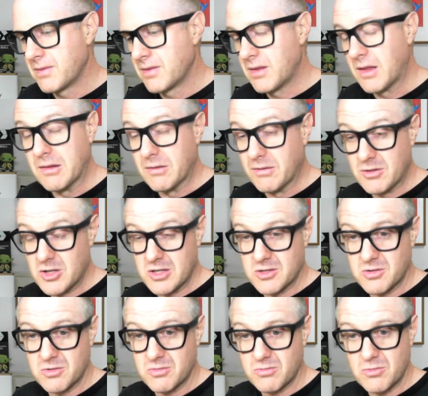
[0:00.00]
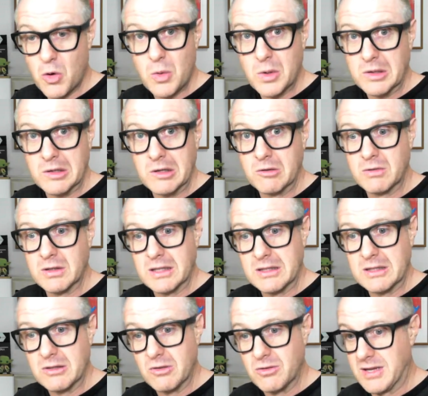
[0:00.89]
Then, geez, no one can
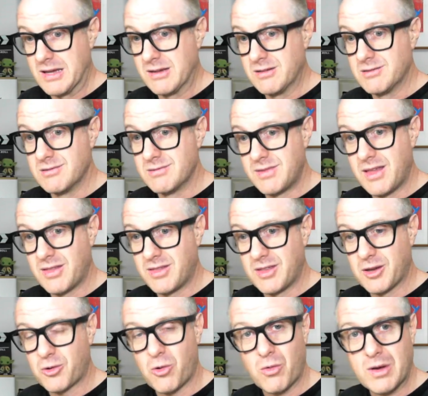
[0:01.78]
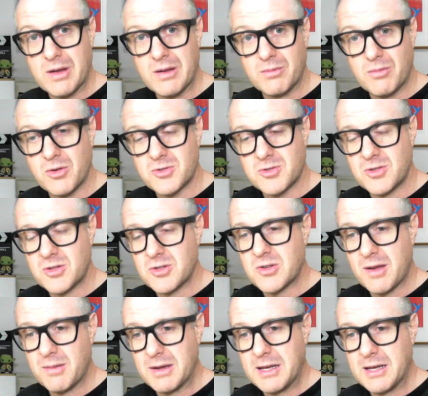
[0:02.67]
really tell that they're Korean most of
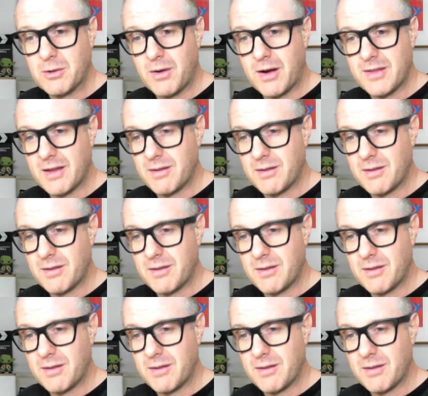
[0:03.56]
the time anyway.